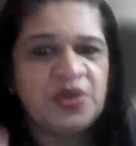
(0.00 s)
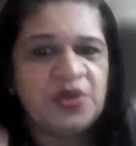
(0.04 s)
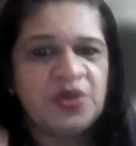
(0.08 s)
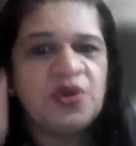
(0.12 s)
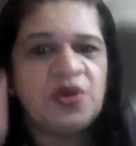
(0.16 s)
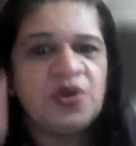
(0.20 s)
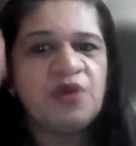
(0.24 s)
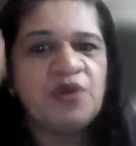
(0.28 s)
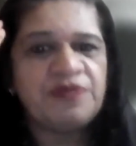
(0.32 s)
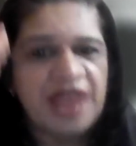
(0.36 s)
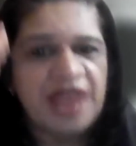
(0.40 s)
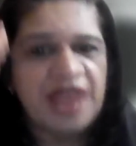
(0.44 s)

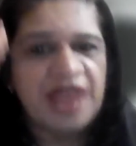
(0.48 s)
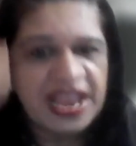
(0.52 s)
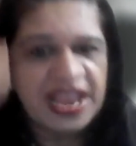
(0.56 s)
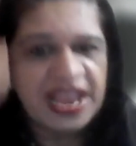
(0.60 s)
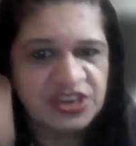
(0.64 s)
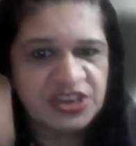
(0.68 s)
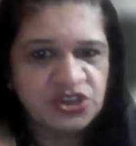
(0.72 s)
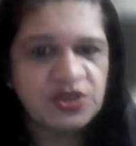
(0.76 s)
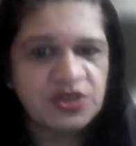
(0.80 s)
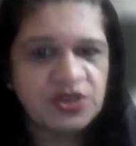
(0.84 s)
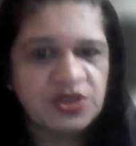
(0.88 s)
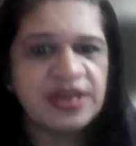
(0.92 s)
of
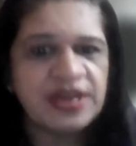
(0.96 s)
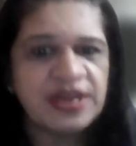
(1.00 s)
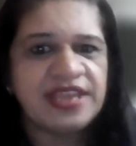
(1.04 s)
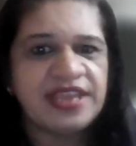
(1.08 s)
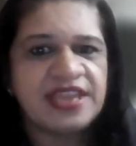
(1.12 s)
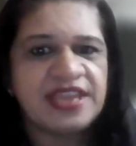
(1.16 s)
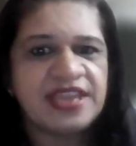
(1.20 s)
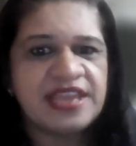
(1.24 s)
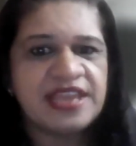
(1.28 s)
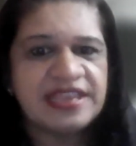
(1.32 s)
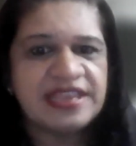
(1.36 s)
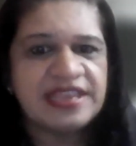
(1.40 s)
actually
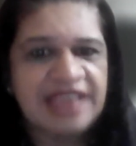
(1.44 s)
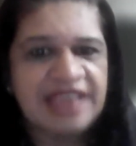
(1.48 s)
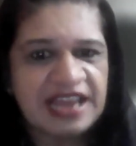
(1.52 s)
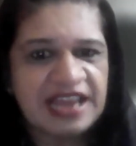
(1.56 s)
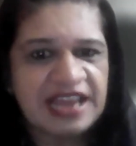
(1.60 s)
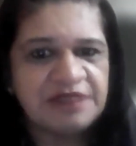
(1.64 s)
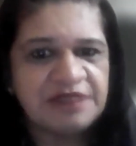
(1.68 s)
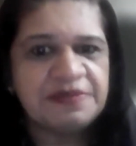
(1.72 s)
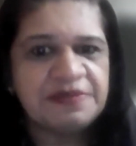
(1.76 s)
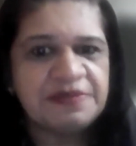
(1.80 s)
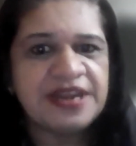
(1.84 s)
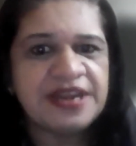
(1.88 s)

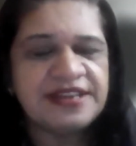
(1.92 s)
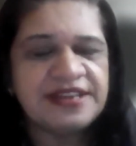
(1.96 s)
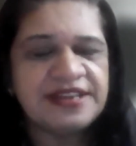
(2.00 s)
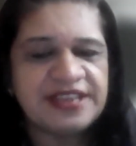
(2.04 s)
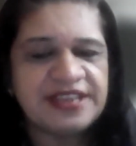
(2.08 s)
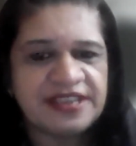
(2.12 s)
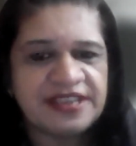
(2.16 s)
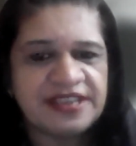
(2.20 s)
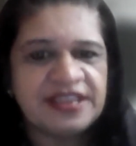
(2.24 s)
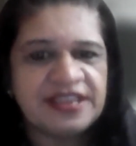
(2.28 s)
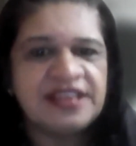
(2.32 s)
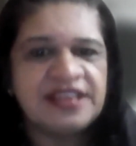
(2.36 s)

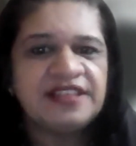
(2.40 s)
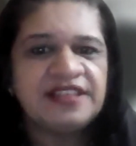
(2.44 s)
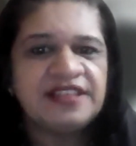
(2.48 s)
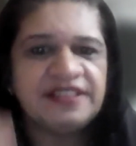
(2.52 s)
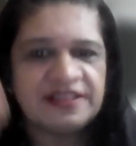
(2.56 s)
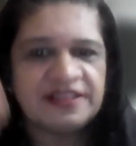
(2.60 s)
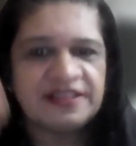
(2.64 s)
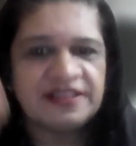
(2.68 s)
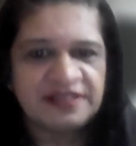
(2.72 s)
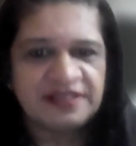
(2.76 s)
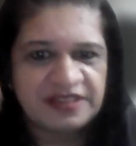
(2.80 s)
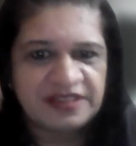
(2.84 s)
calibrating
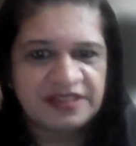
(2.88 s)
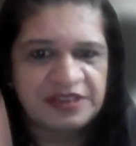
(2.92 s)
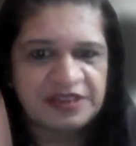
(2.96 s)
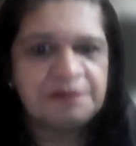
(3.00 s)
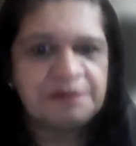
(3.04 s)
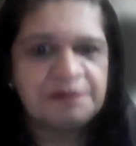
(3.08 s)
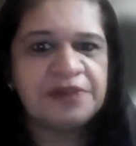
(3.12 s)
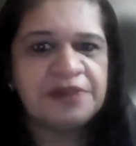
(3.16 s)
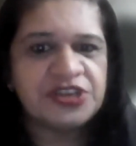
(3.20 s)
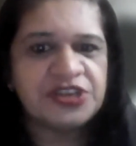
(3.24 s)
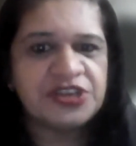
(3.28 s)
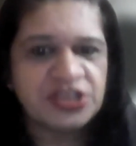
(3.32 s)
the
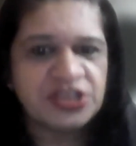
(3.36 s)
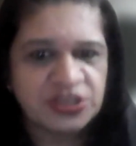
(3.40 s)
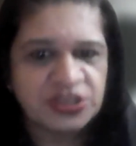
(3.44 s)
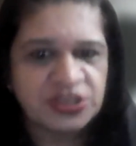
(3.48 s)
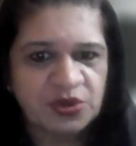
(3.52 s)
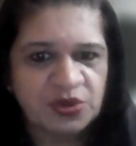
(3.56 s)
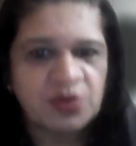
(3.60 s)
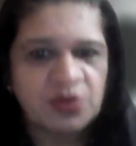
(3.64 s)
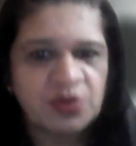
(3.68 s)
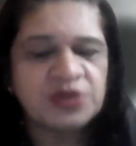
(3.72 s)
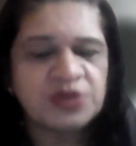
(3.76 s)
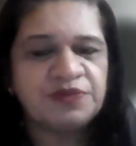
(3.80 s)
depression
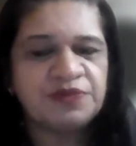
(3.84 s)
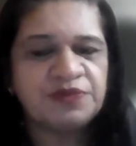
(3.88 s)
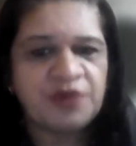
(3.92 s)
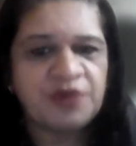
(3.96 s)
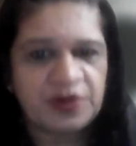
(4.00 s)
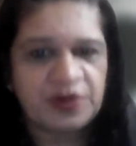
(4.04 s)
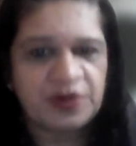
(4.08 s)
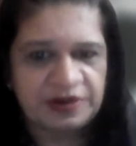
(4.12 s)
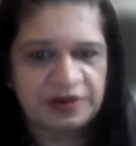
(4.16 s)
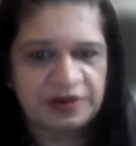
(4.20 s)
scores for